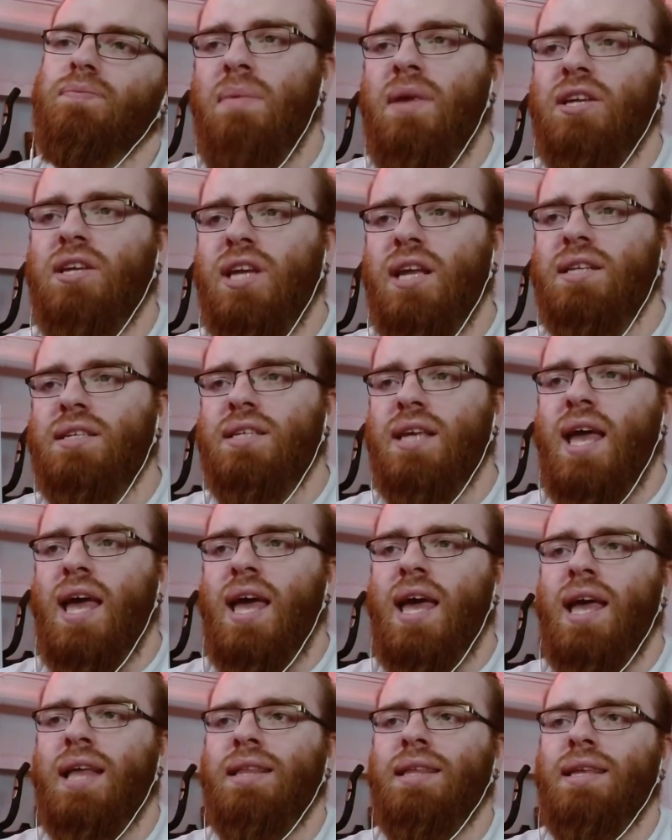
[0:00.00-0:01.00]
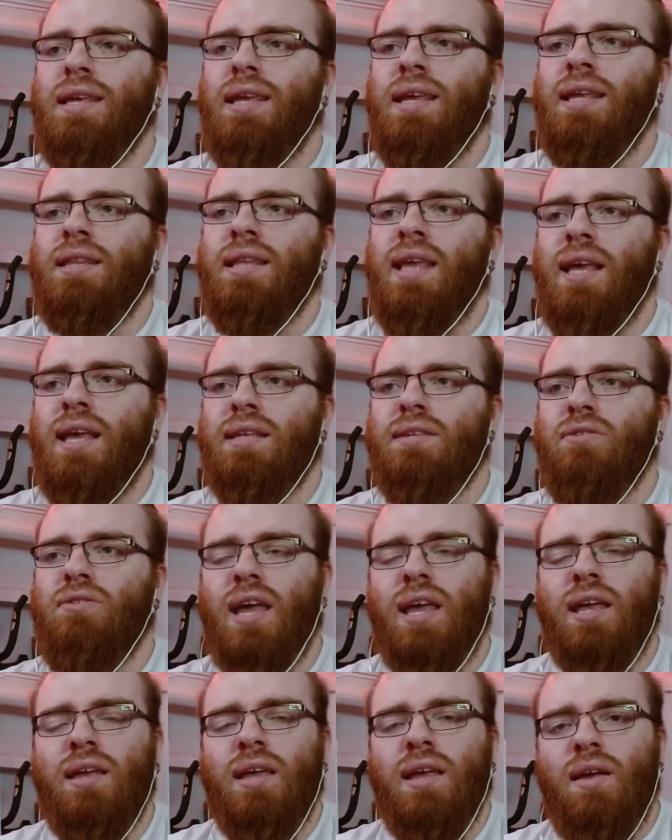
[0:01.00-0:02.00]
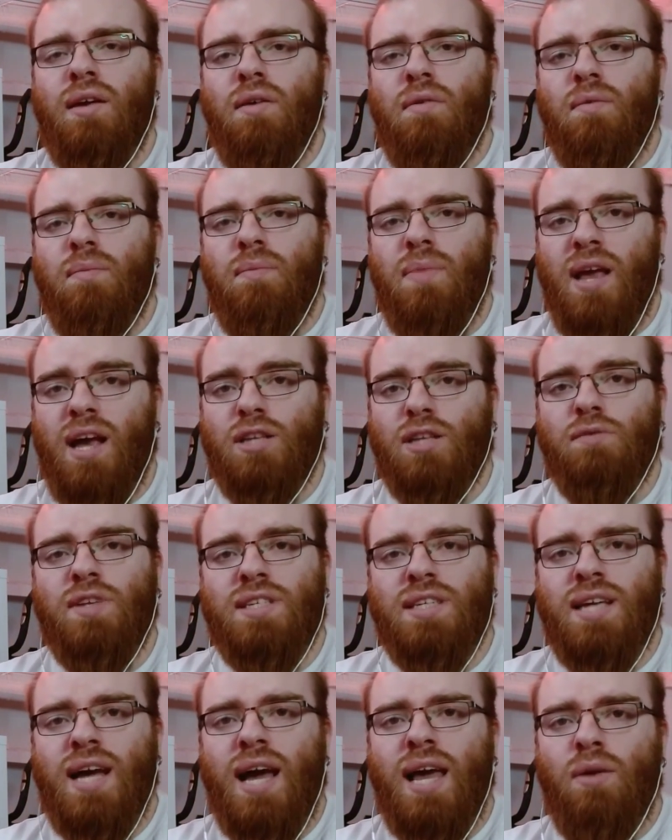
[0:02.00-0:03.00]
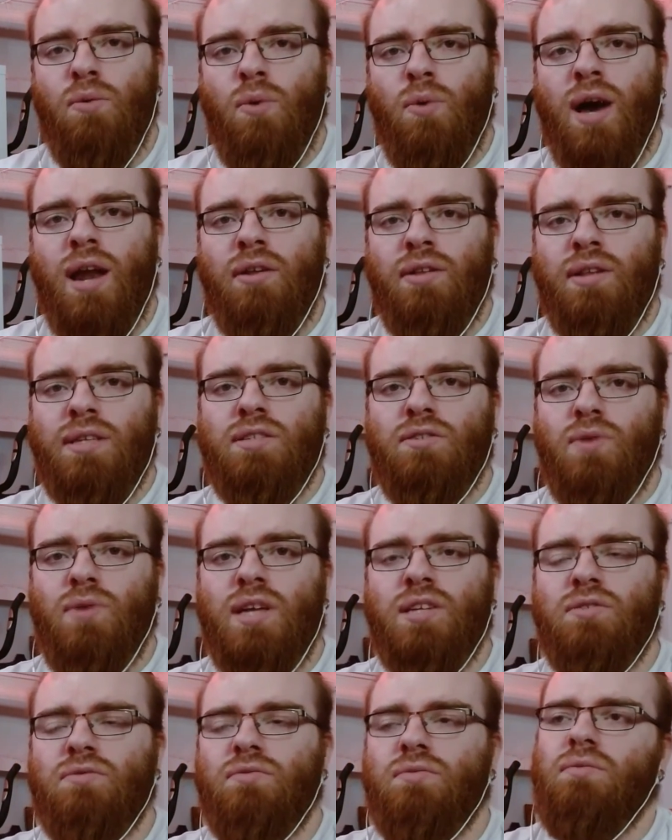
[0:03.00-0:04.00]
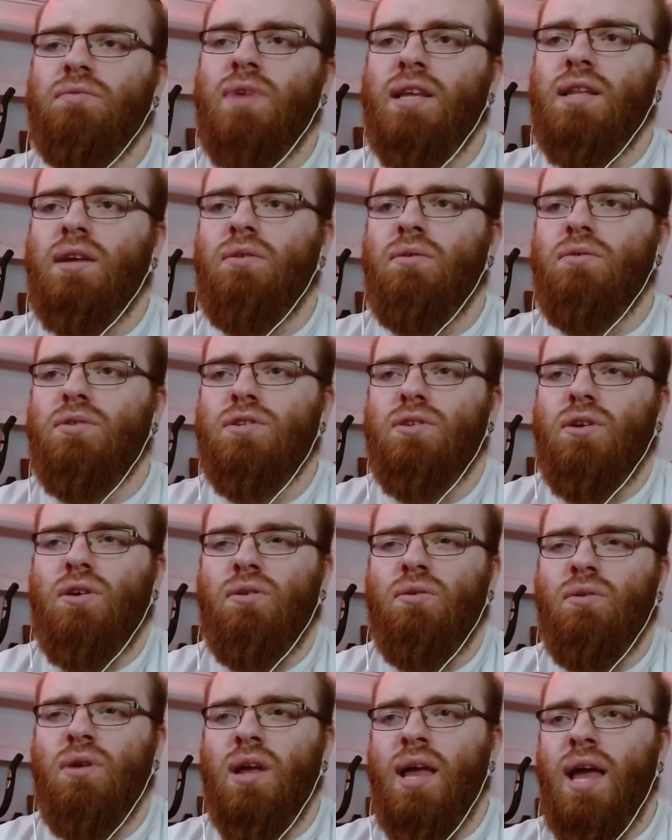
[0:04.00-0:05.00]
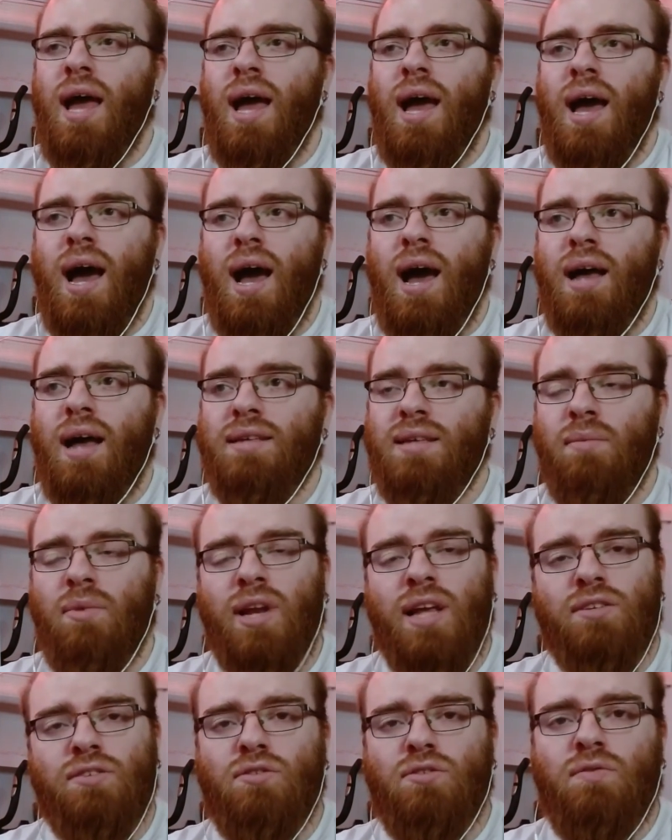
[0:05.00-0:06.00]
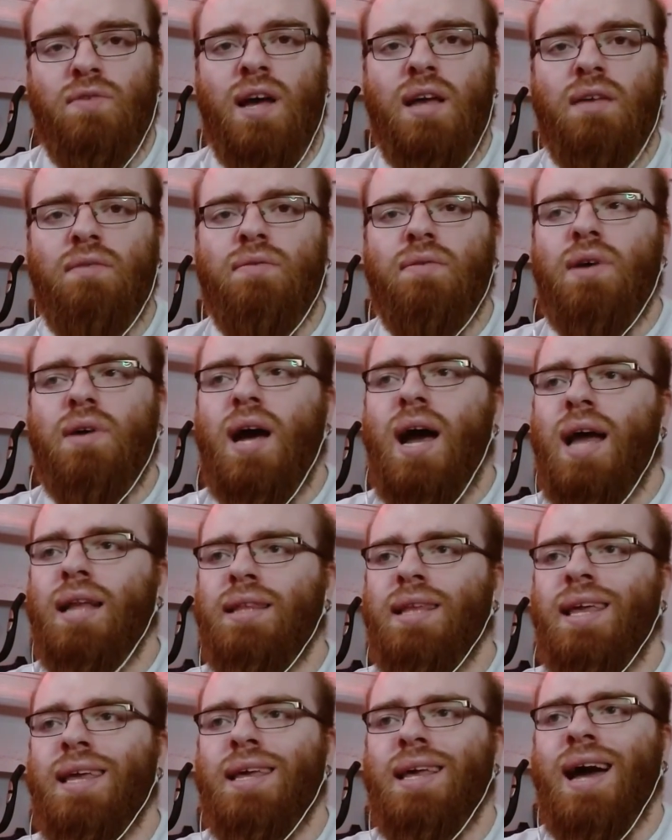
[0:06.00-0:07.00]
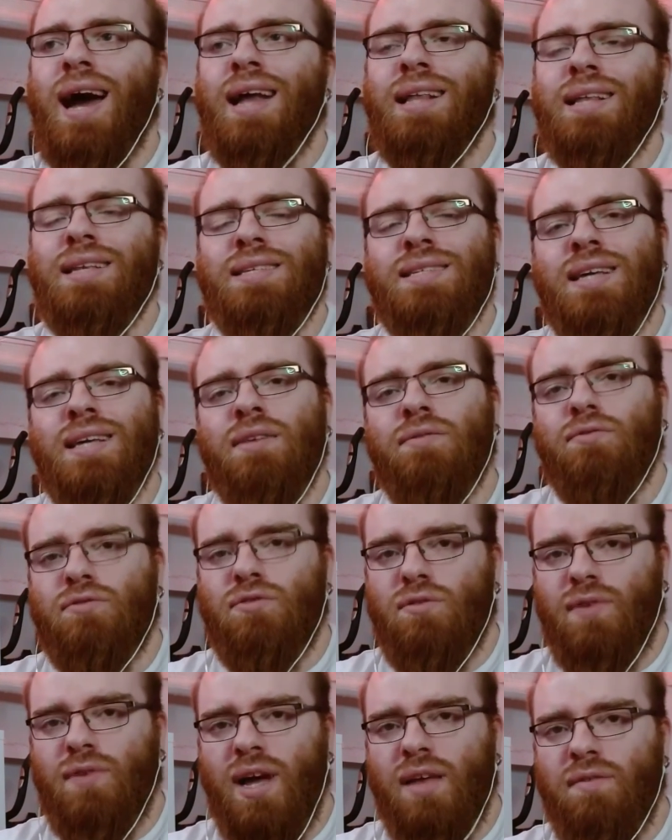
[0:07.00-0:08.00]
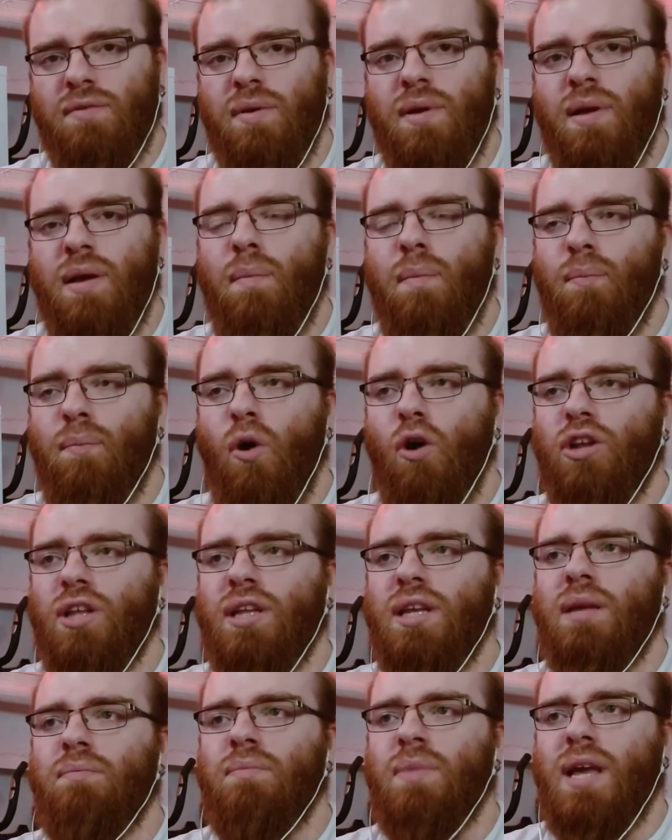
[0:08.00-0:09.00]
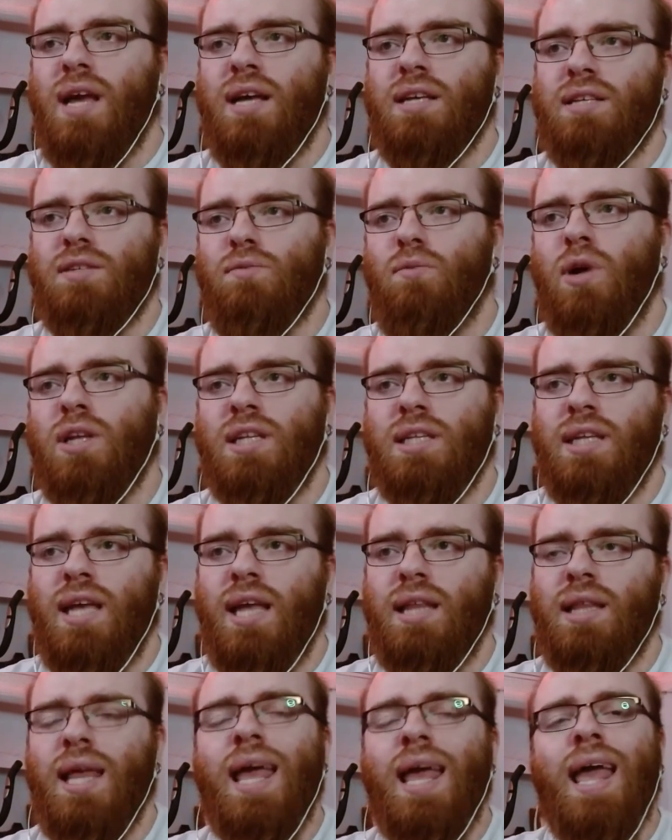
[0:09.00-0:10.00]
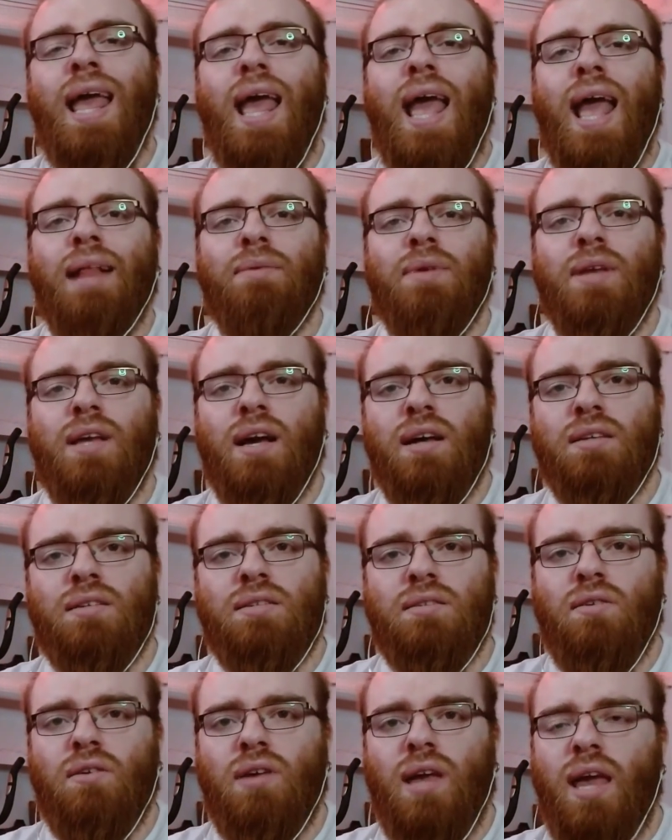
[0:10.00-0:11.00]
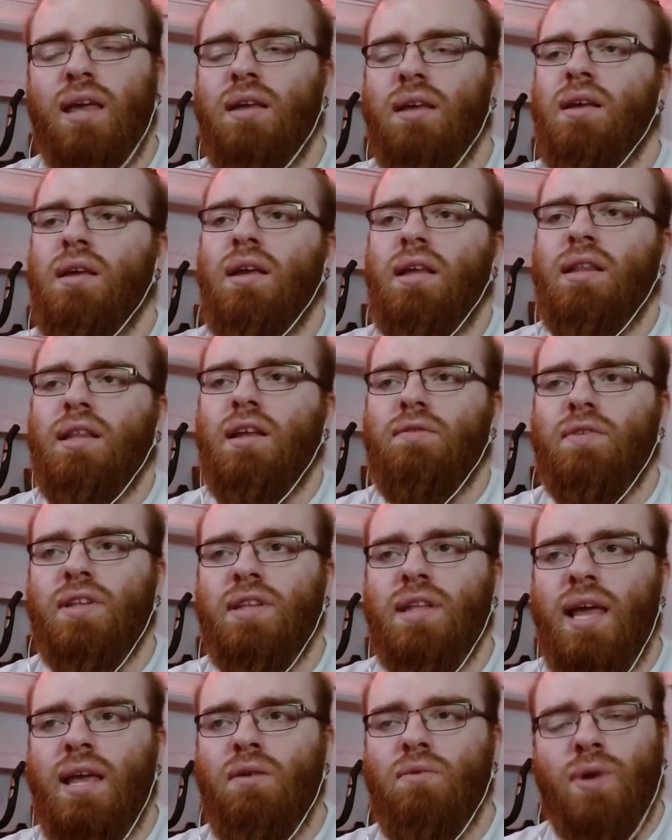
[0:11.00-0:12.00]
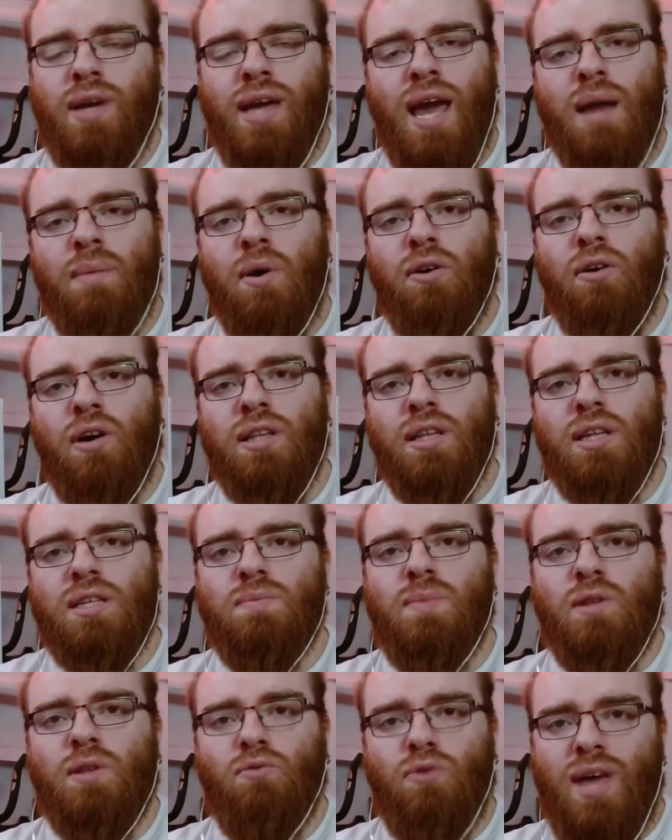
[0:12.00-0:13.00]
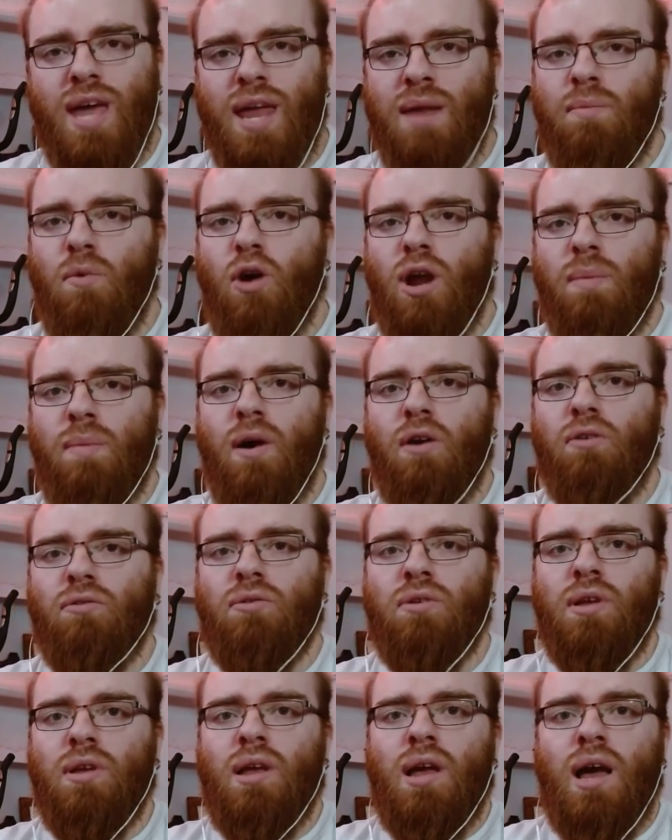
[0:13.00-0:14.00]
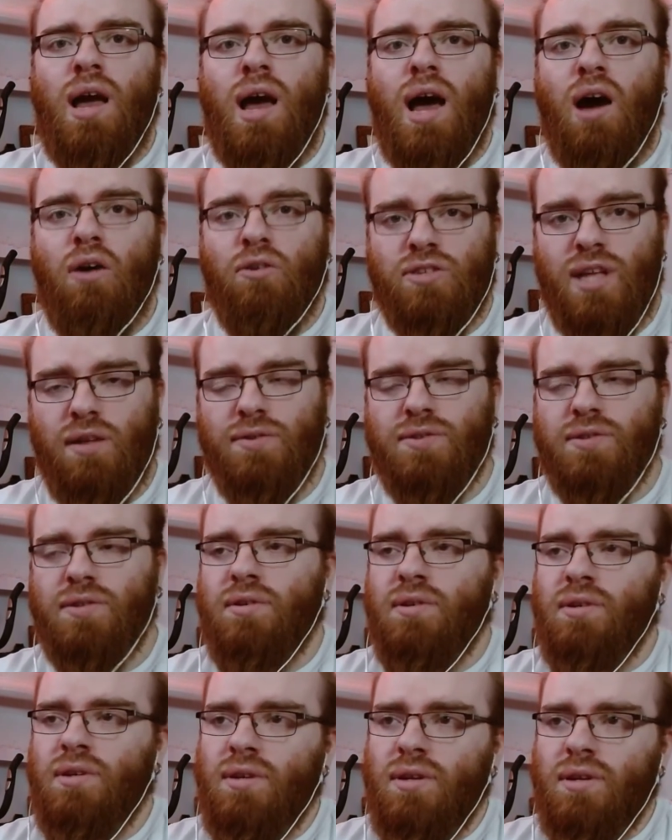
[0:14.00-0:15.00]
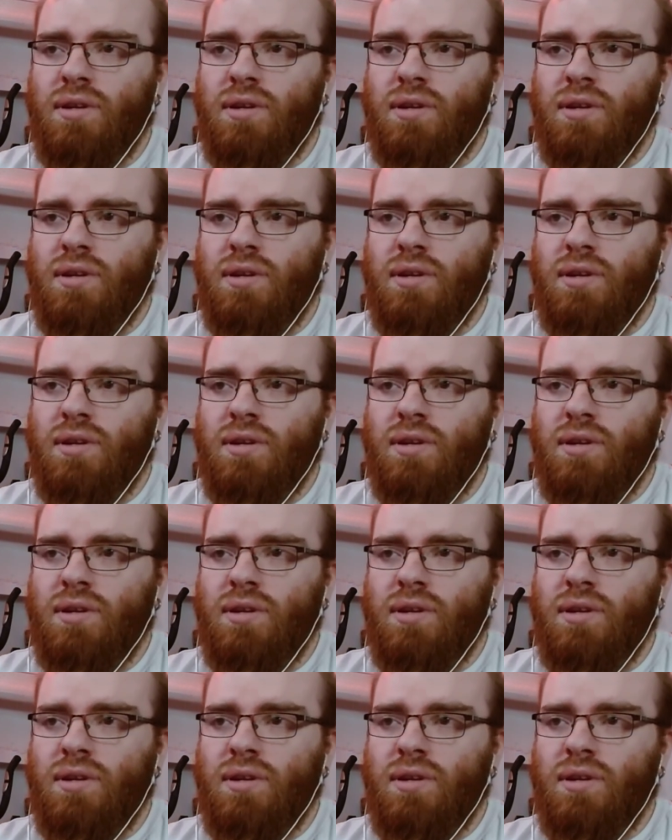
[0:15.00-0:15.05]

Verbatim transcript: Maybe in Shane's head, he thinks, okay, because of this guy, we are in this situation right now. So someone has to survive. I think I deserve to survive more than him because what he did, and because, okay, at the end of the day, we care about others, but we care more about ourselves.